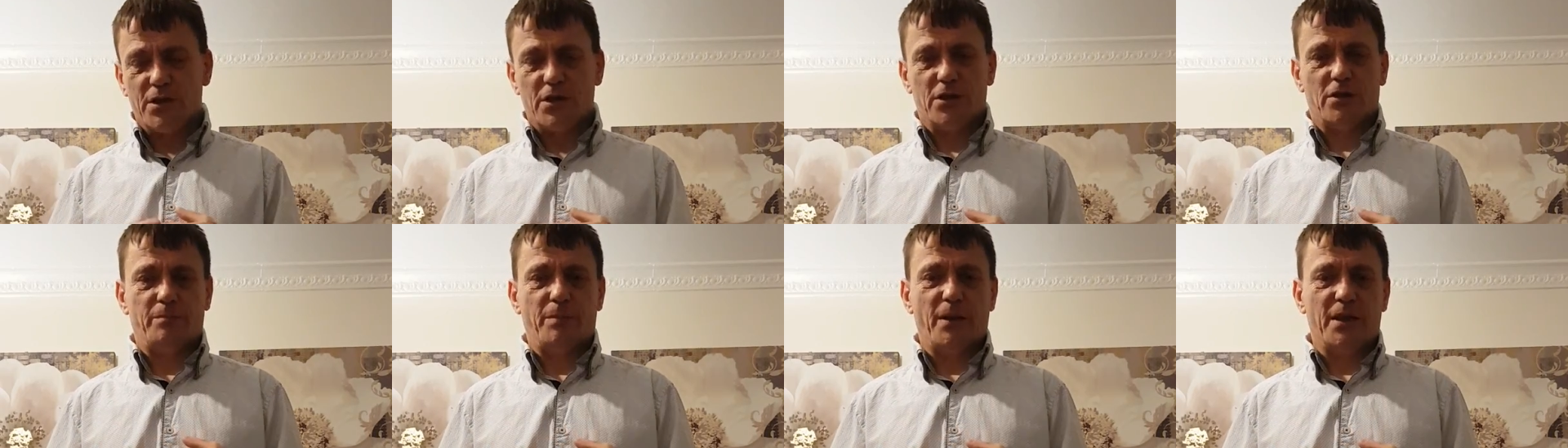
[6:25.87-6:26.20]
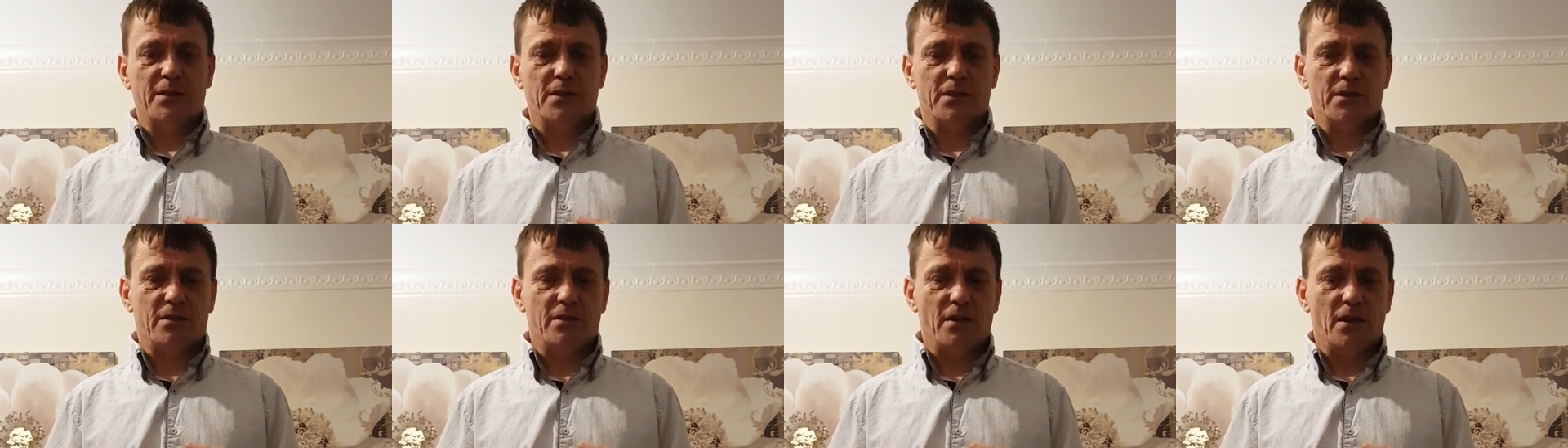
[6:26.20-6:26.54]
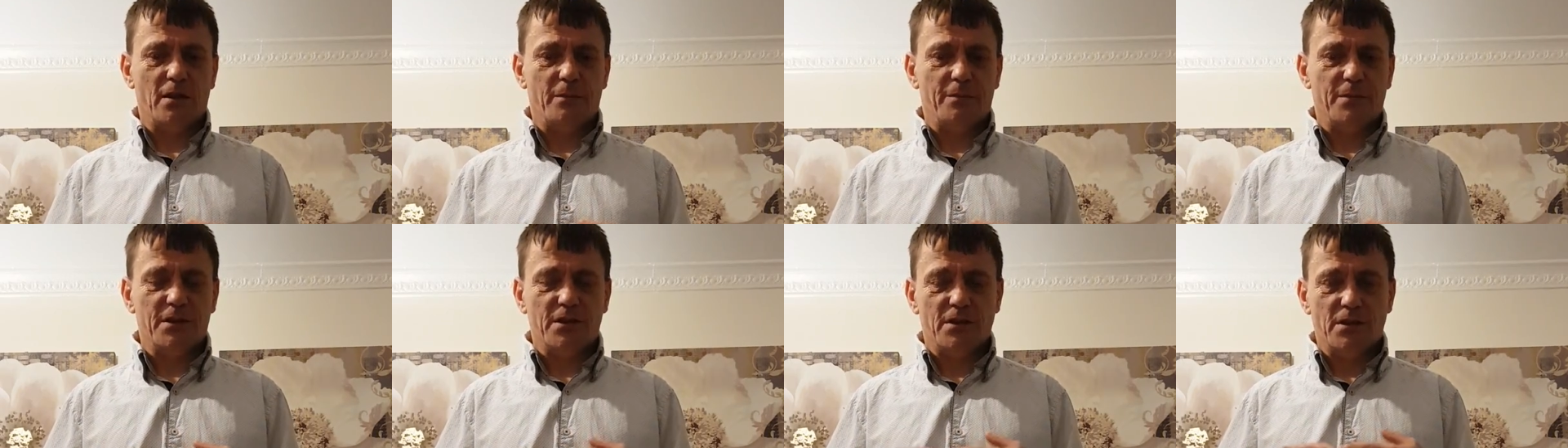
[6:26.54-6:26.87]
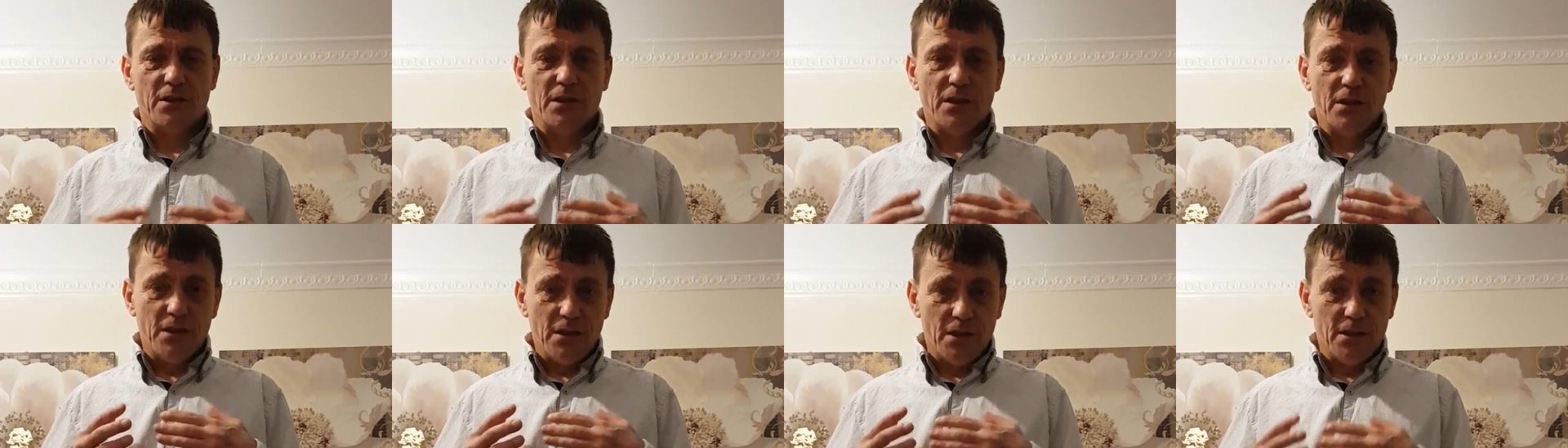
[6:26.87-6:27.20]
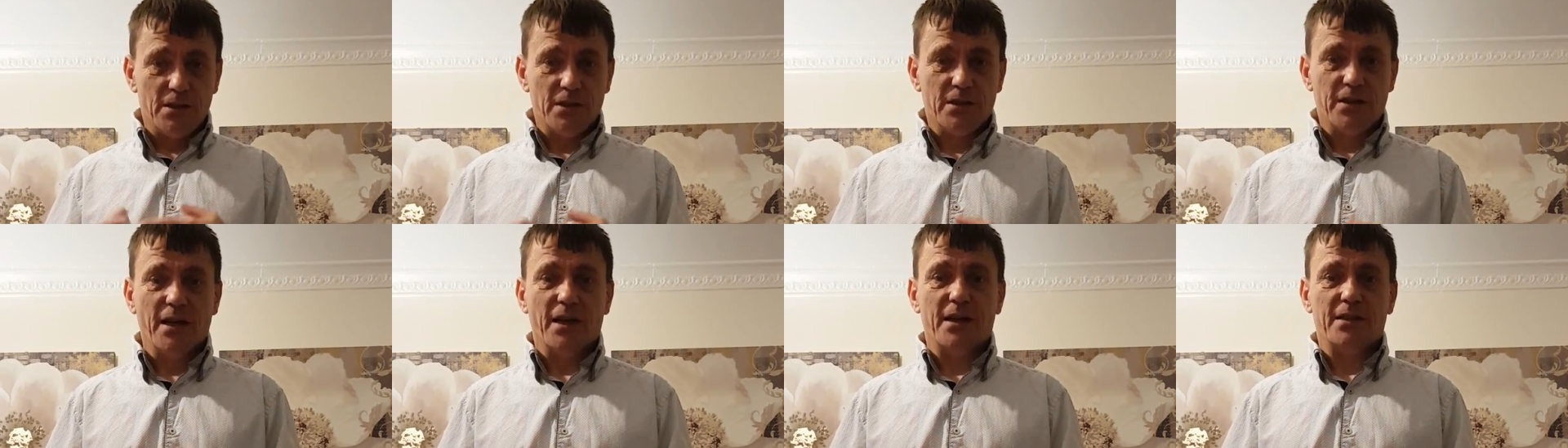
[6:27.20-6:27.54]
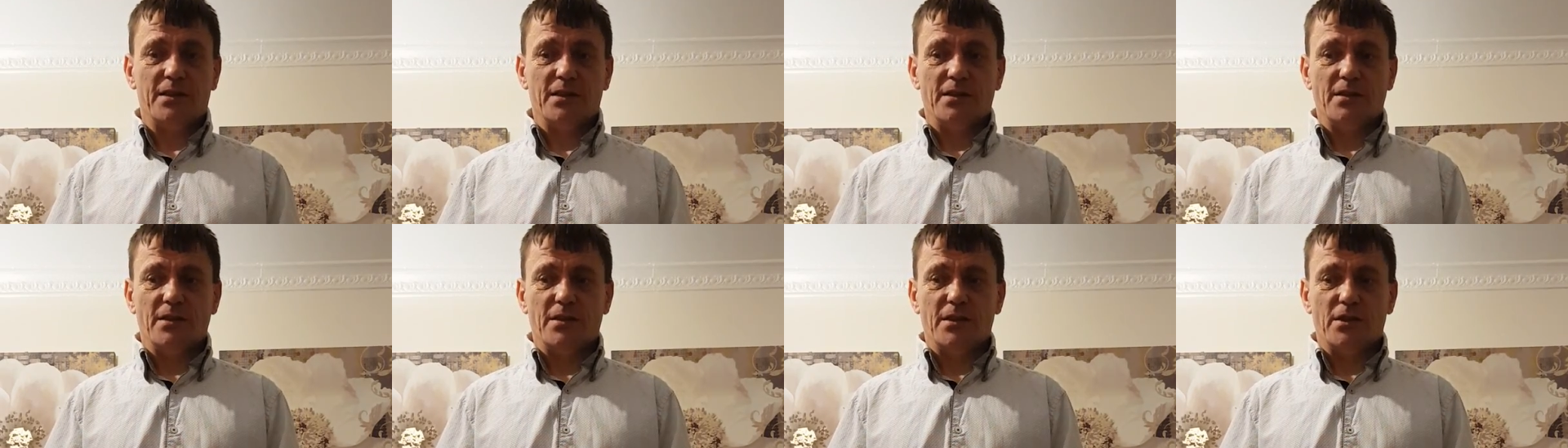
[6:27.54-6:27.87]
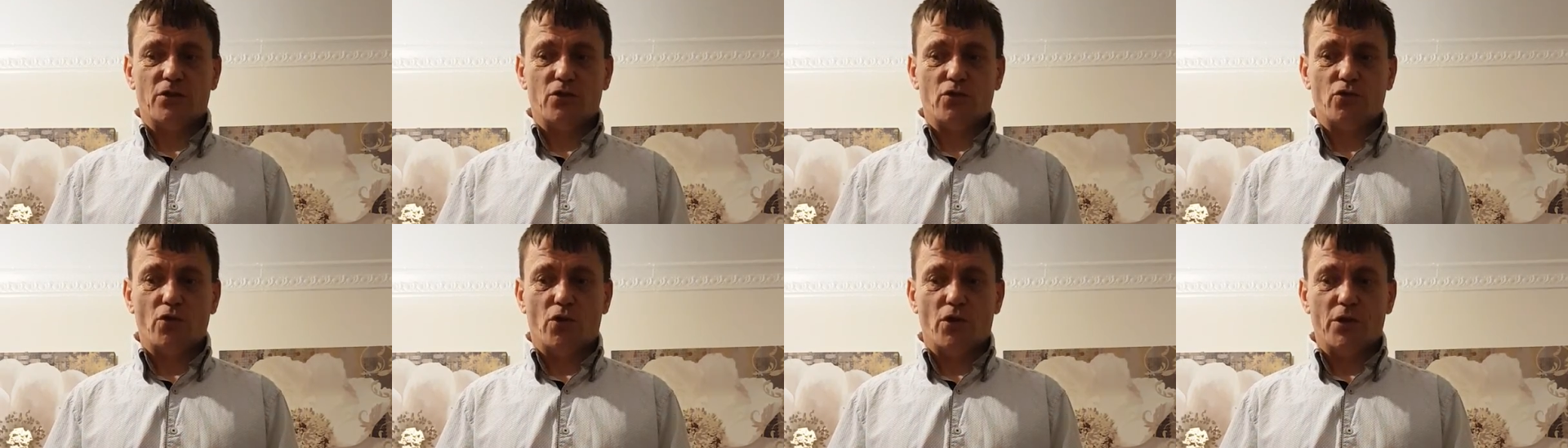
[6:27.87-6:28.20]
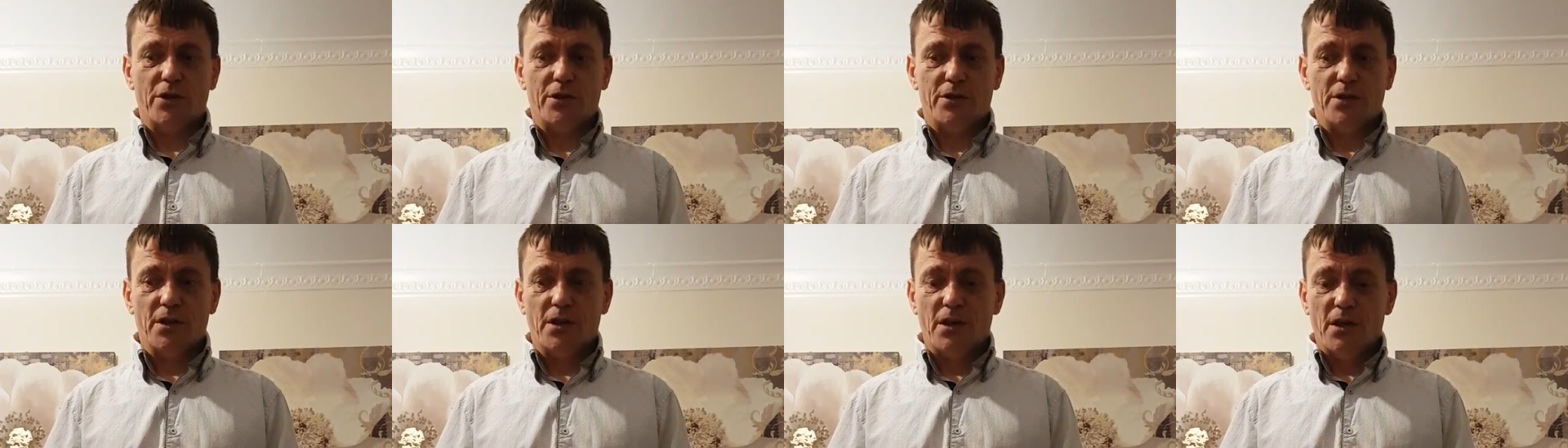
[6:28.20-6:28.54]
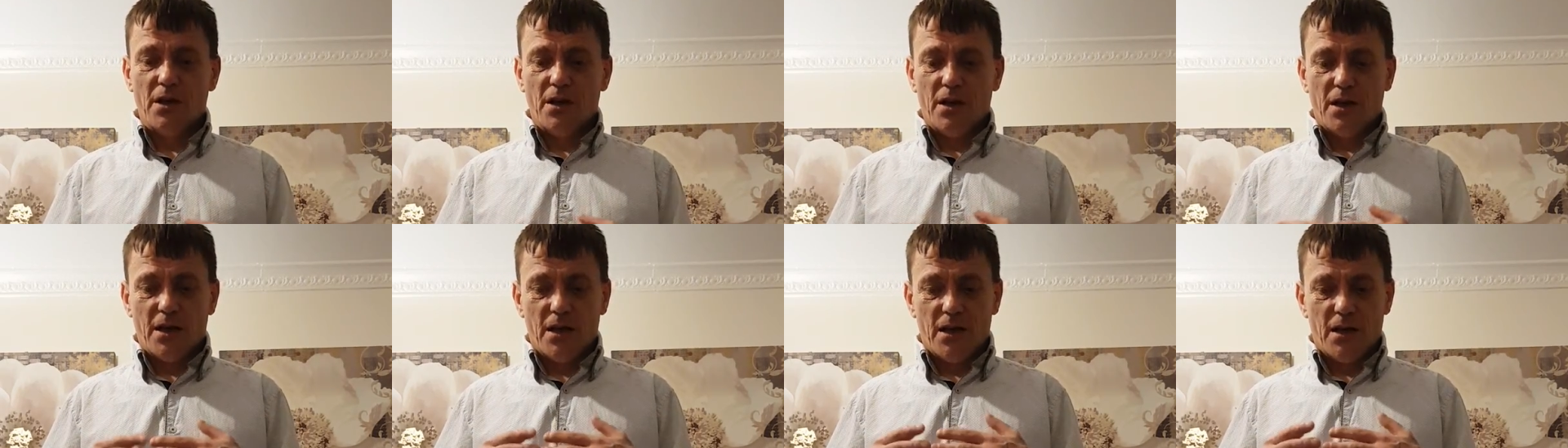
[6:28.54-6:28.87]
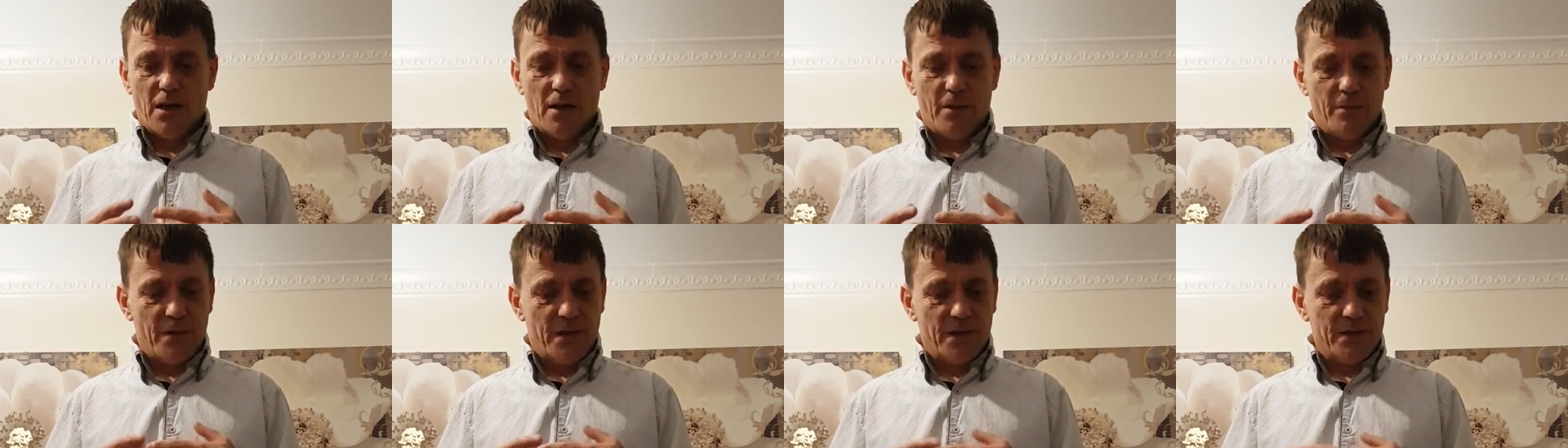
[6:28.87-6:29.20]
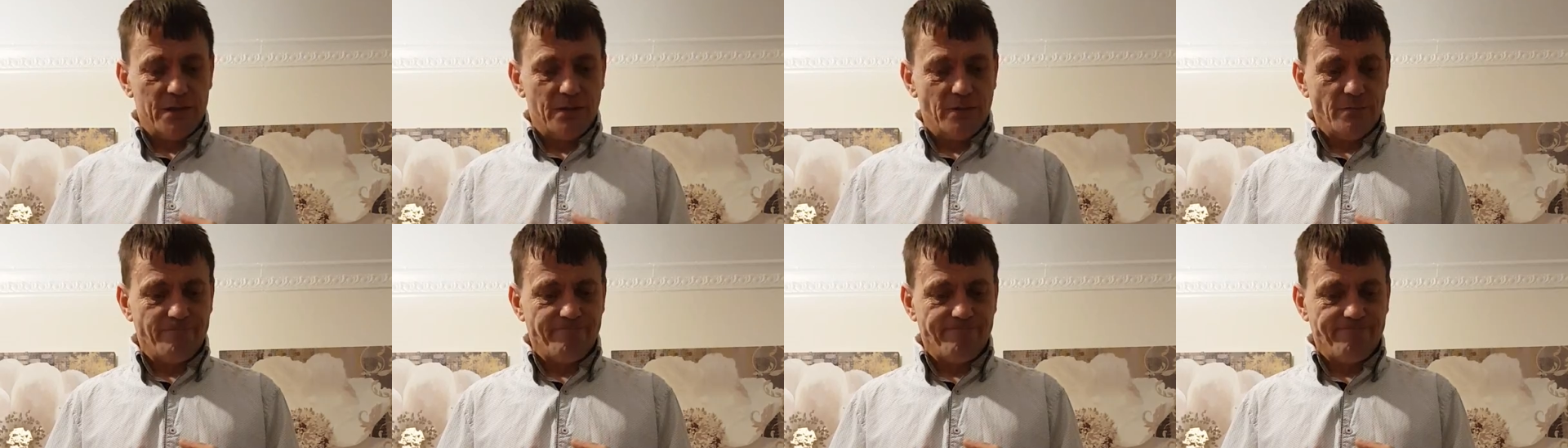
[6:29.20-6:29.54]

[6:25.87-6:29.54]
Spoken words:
to spend the time is getting destroyed. And